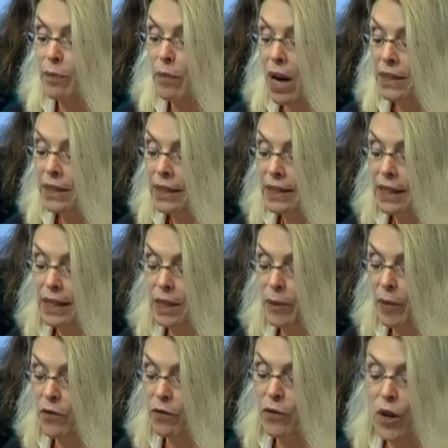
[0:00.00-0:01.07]
months has
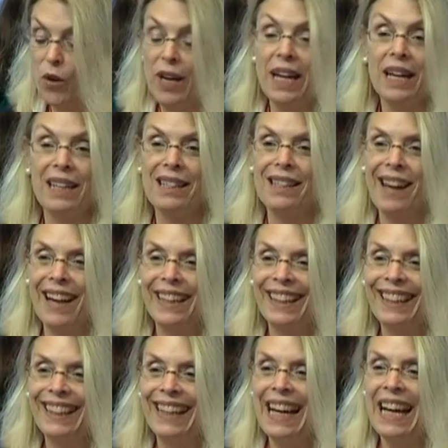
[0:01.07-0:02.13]
been very
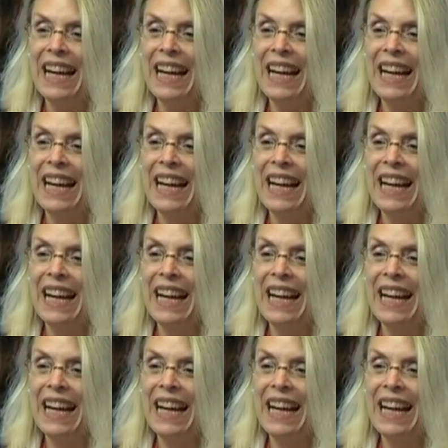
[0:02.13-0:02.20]
exciting.